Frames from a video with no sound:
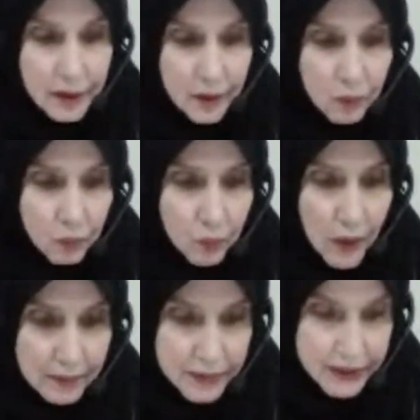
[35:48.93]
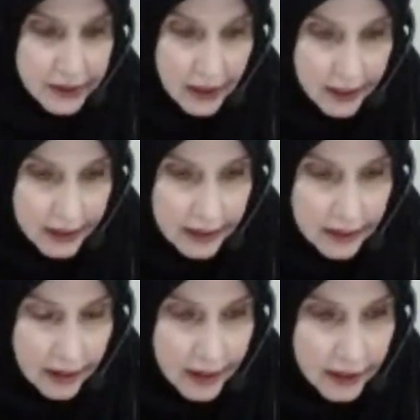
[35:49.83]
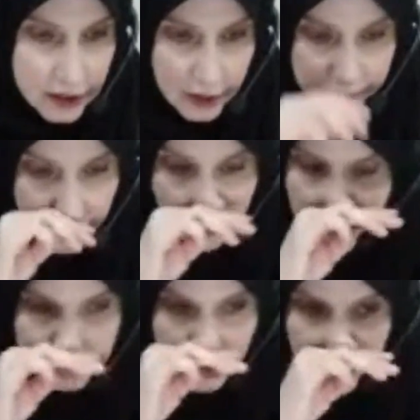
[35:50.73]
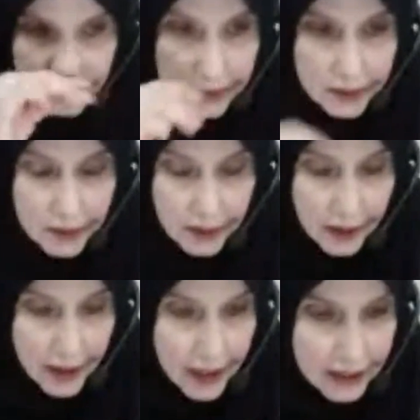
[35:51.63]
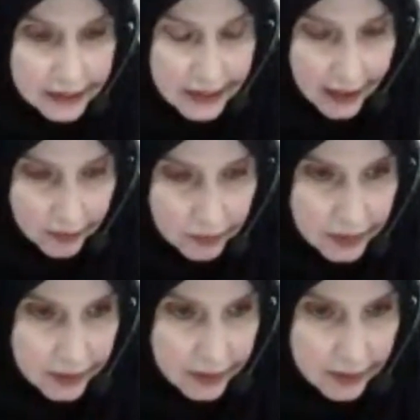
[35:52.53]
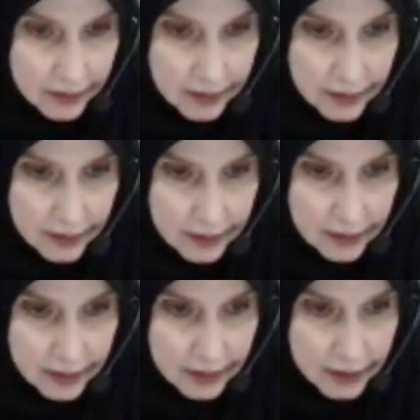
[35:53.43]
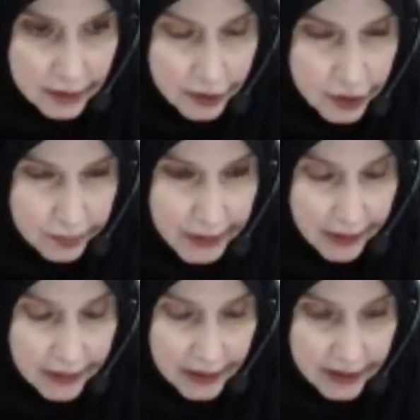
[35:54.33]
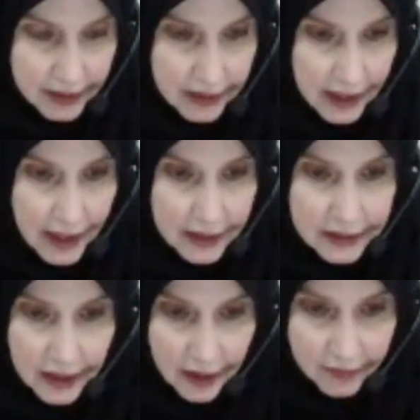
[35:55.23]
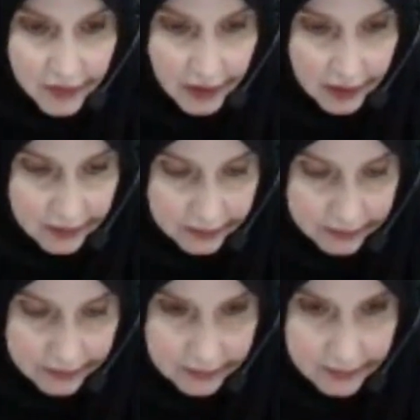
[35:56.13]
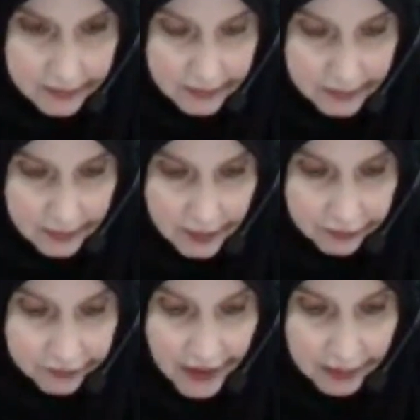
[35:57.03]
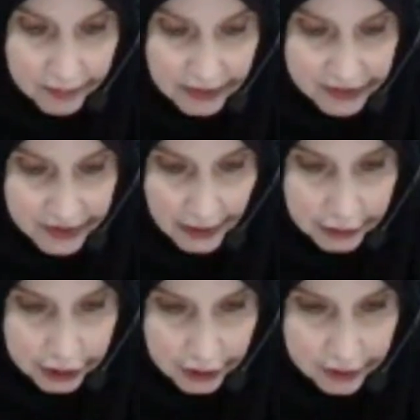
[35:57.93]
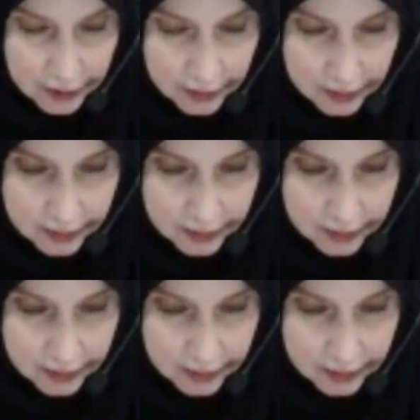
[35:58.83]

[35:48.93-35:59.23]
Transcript: the website. I actually put up a handout. It should be, I think, at the end of the family section